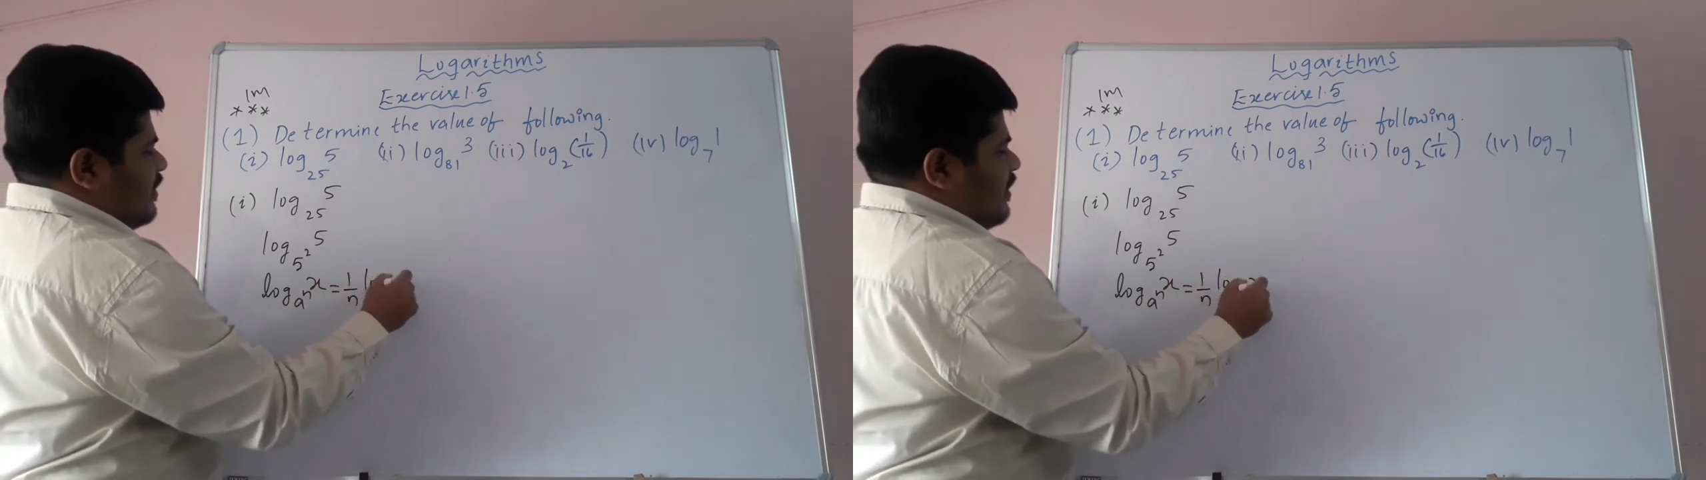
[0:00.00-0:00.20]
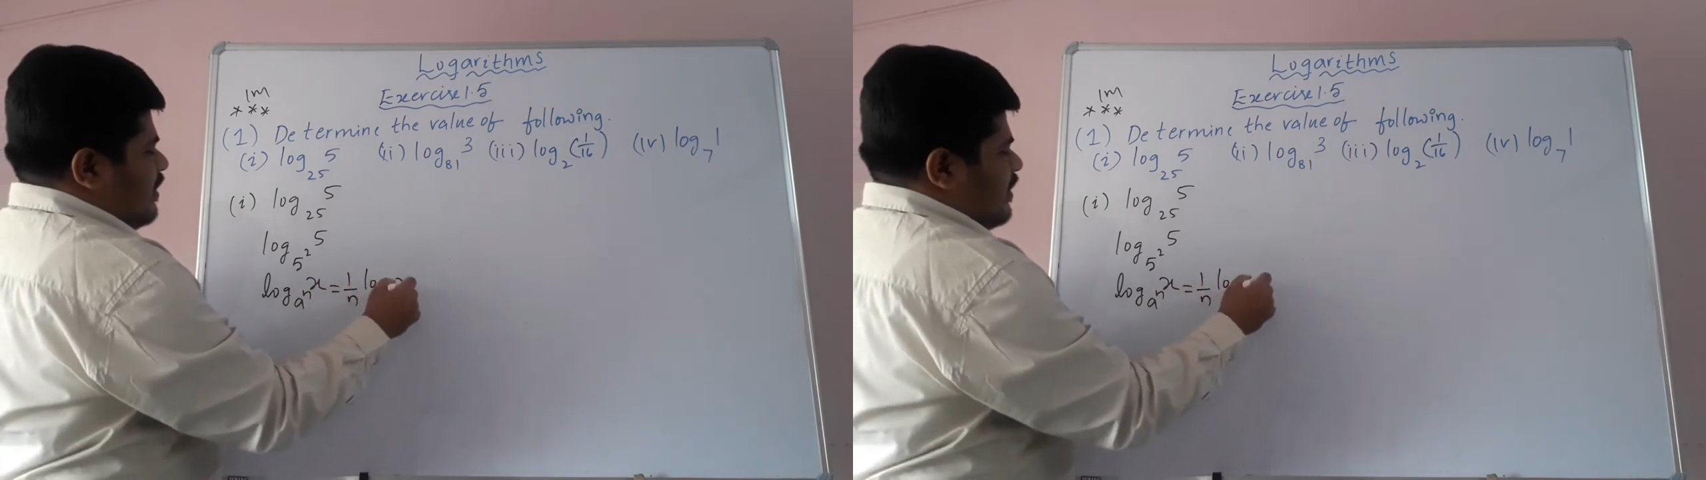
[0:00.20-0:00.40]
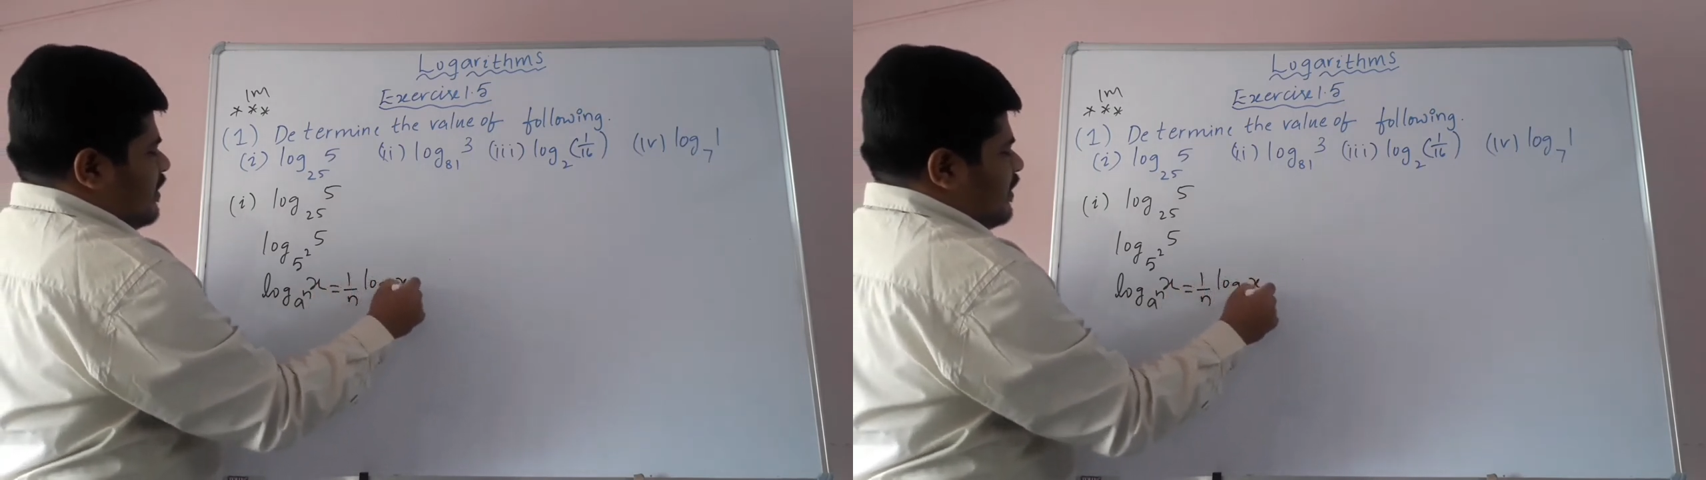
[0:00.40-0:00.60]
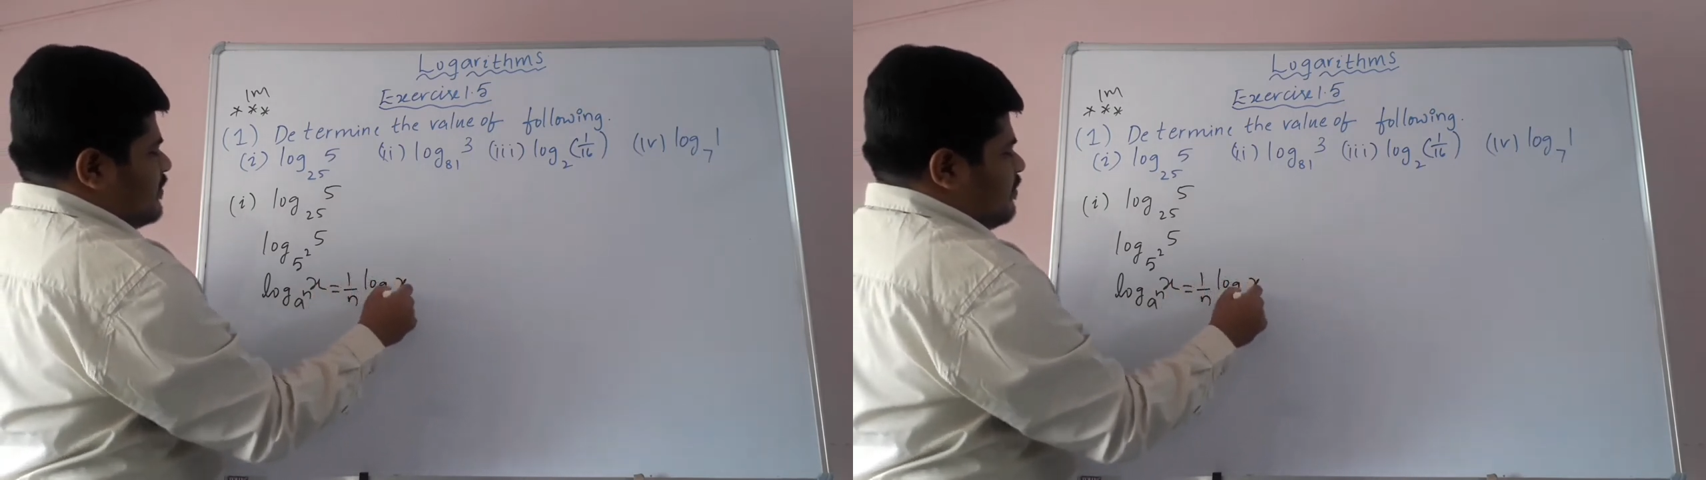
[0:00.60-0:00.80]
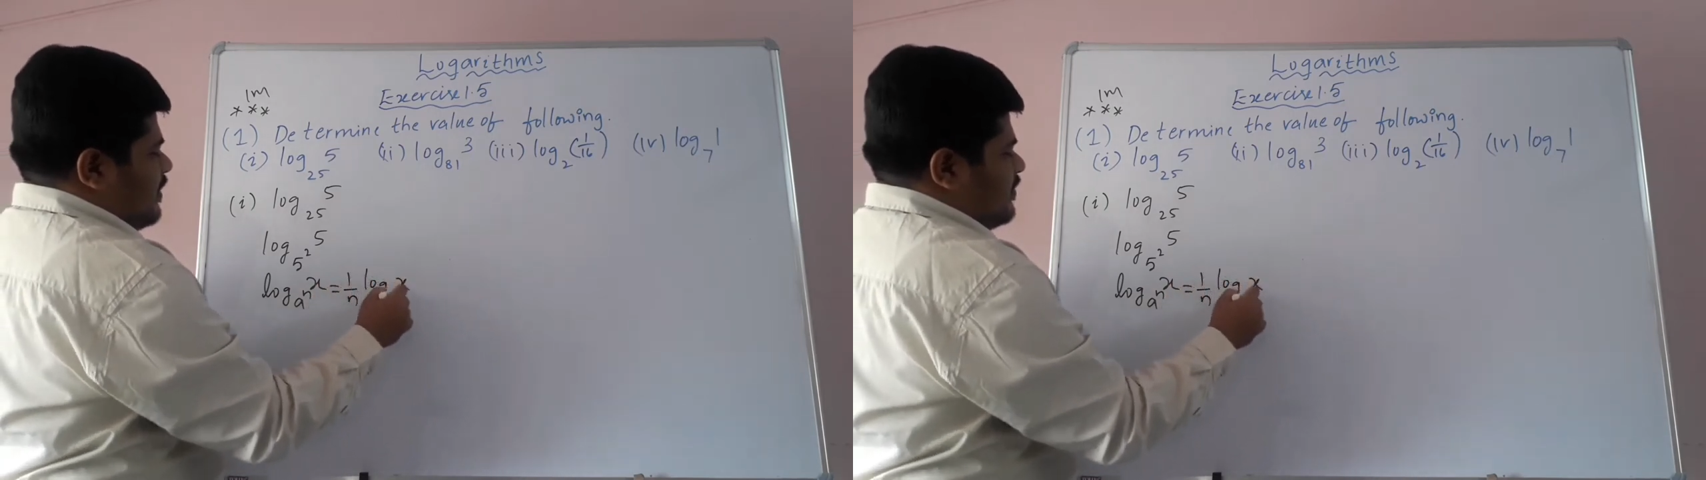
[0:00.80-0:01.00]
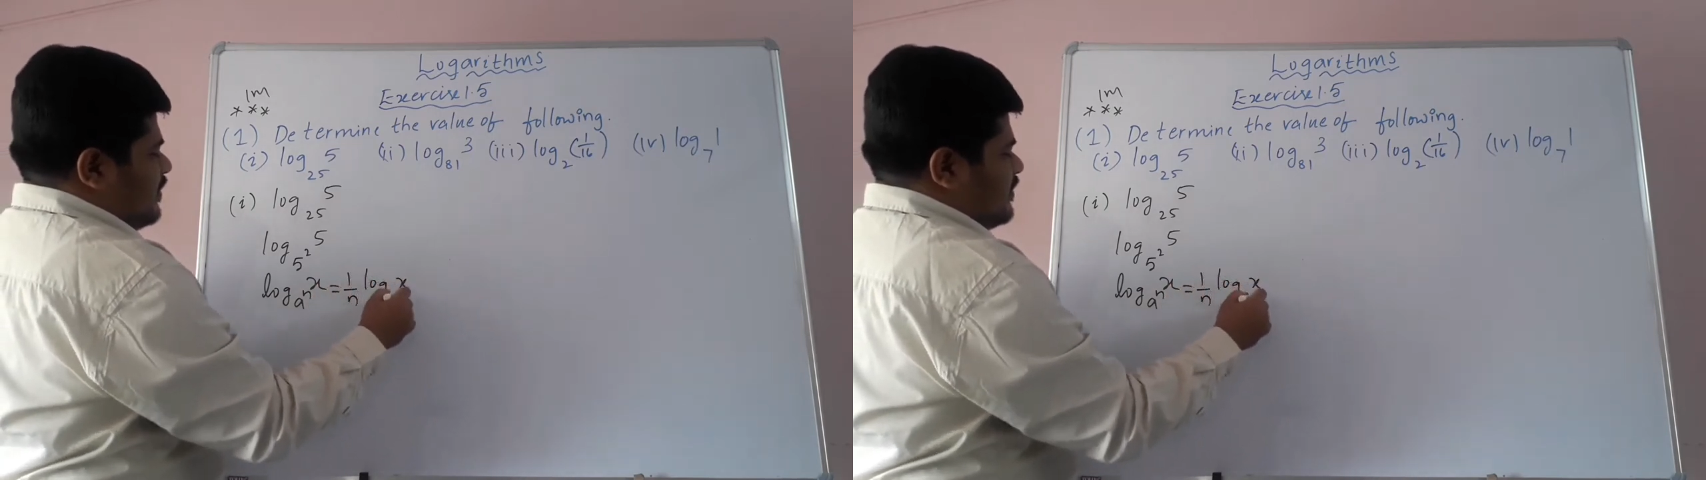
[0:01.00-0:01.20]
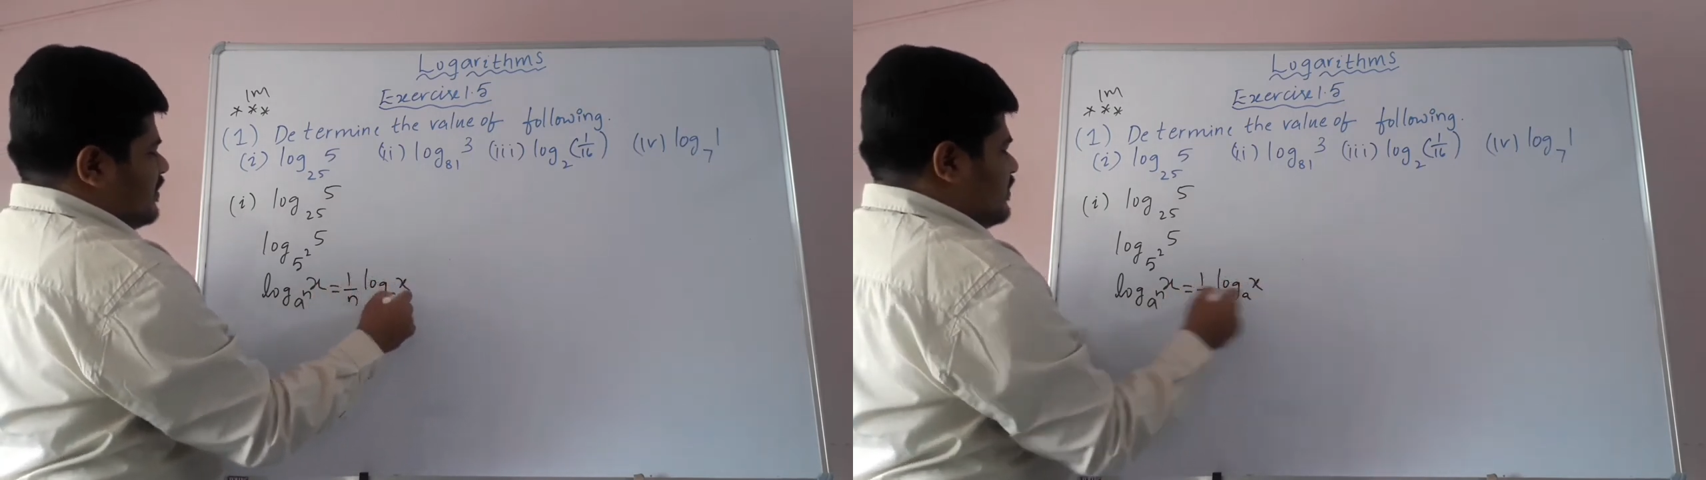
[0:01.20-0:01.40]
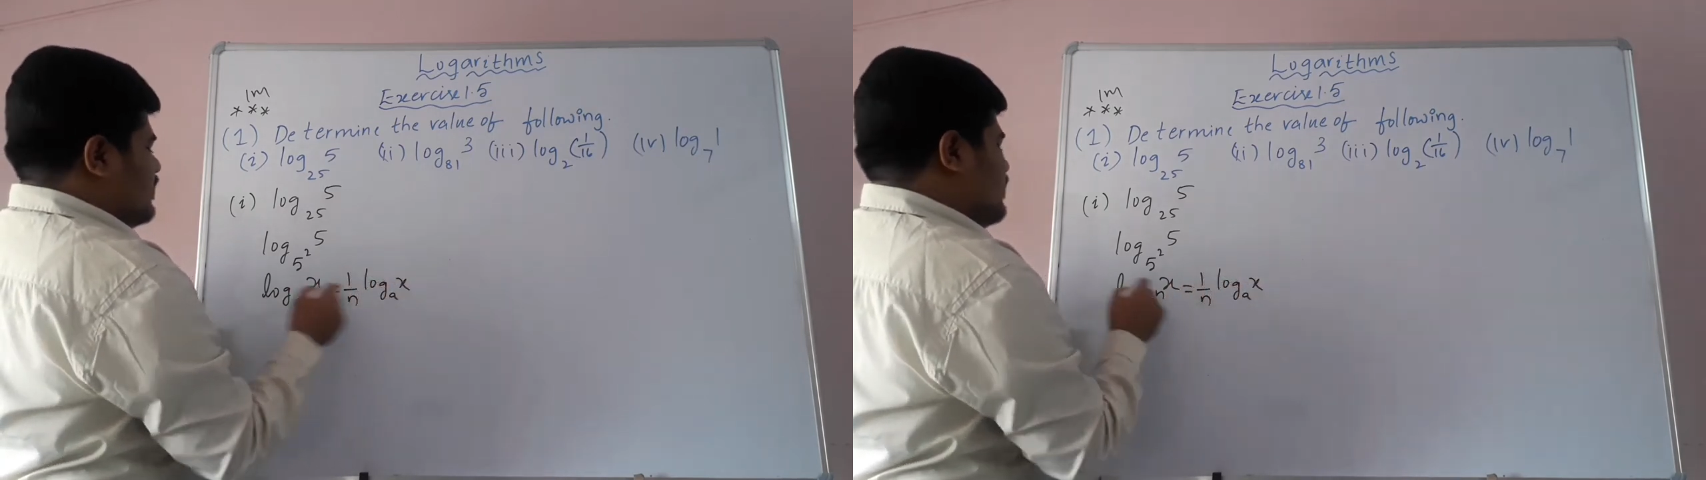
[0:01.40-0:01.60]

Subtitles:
log x base a children.